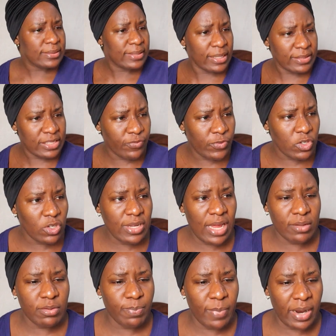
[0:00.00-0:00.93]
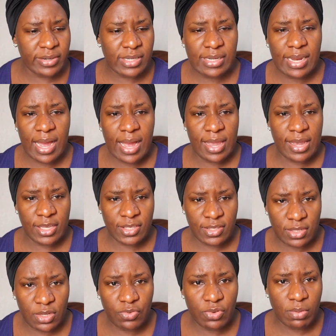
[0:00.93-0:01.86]
There's a video that Marina
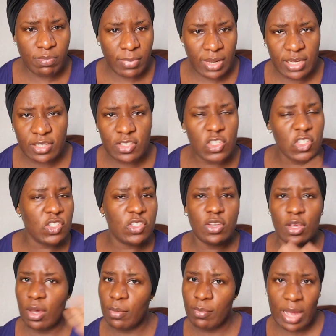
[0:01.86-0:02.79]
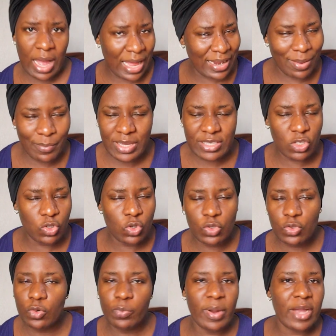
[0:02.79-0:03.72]
Essiri made. She's an amazing
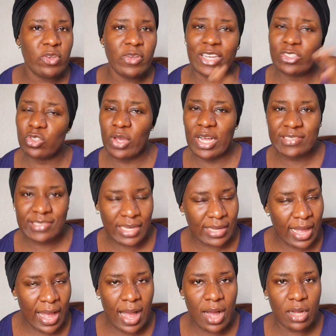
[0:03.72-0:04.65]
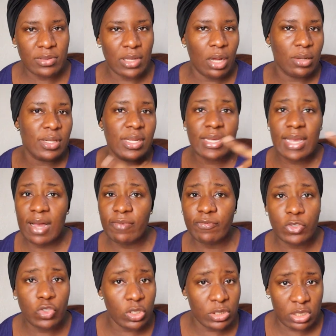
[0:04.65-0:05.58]
YouTuber. You guys should go and check her out. I'll link her
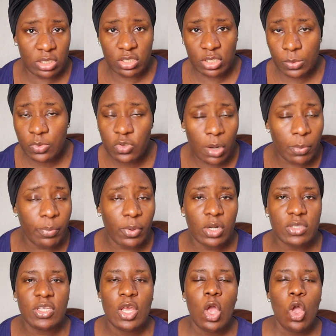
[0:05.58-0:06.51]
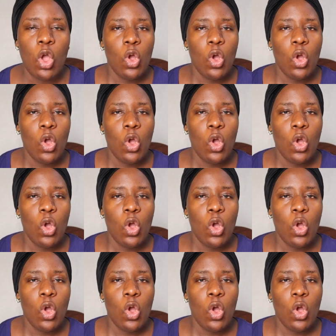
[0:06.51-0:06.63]
video in the description box,